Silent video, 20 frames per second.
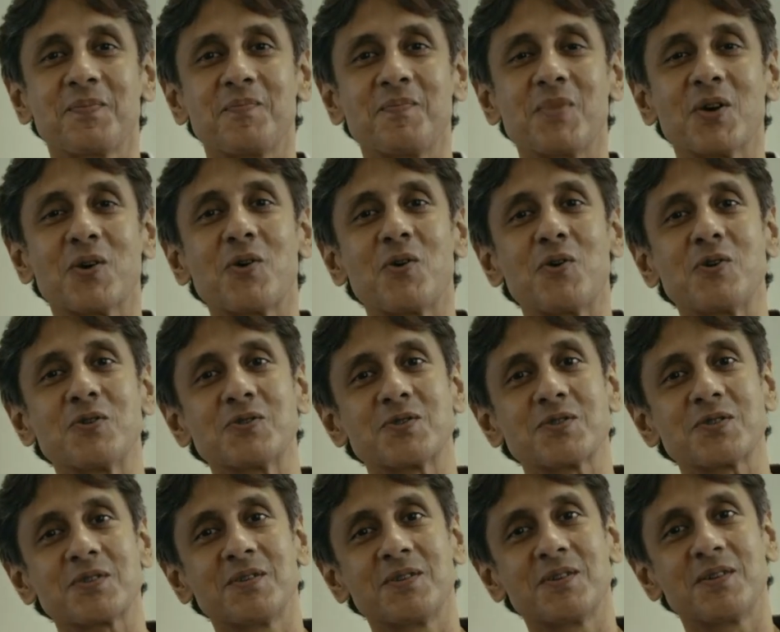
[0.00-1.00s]

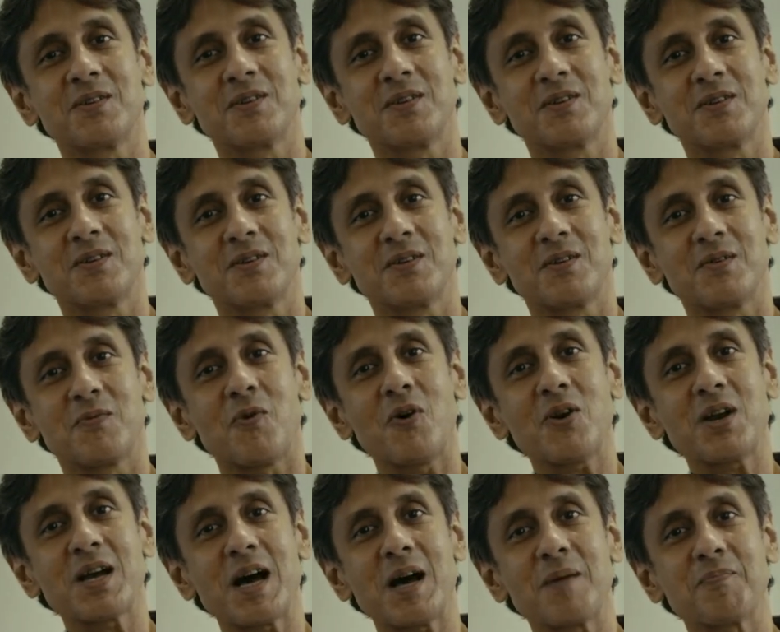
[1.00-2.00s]
because
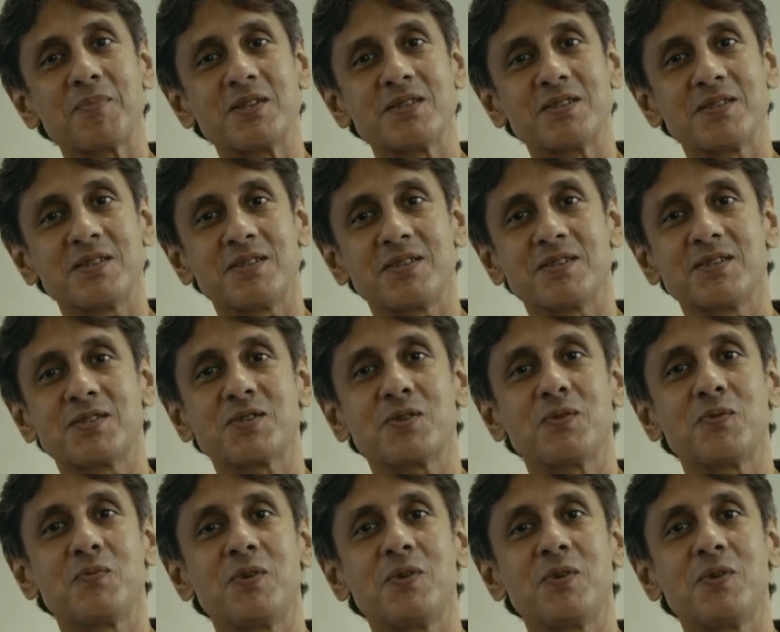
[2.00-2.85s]
what happens is,